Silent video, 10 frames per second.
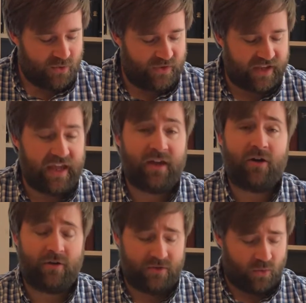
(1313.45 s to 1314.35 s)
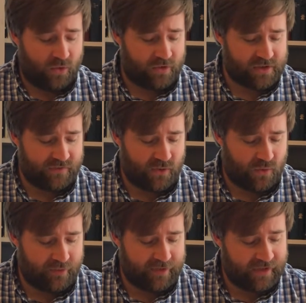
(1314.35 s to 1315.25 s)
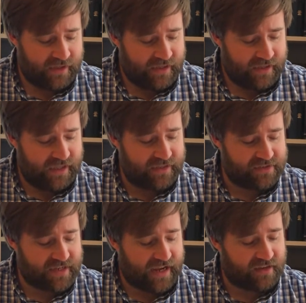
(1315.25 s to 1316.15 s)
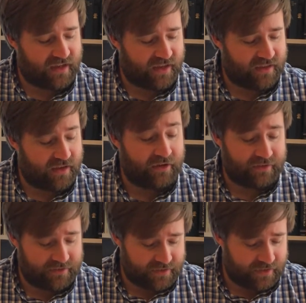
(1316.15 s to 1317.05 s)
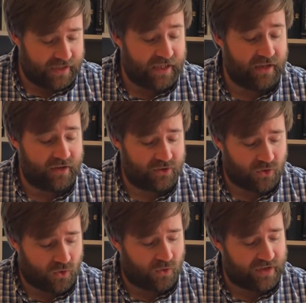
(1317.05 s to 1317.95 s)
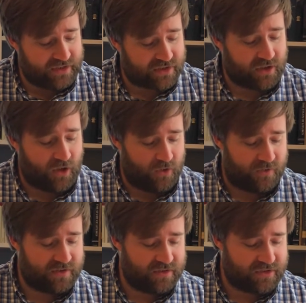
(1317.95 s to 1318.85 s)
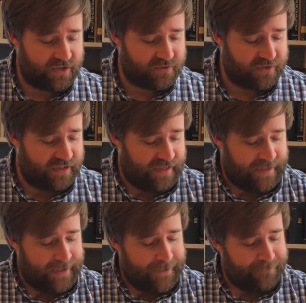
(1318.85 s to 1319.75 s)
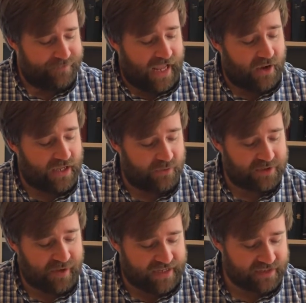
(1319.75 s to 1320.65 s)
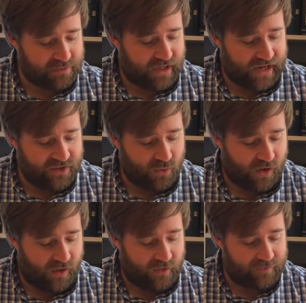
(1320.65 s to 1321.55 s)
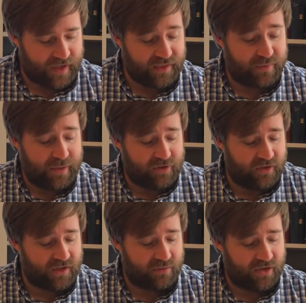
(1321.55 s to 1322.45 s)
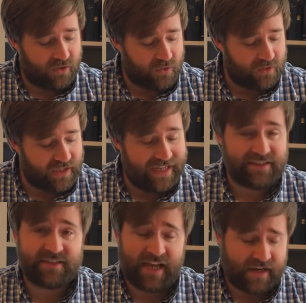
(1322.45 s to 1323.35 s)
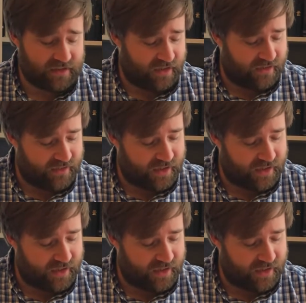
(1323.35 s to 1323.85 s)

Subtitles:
When the king heard the words of the woman, he had sackcloth, and he tore his clothes. Now he was passing by on the wall, and the people looked, and behold, he had sackcloth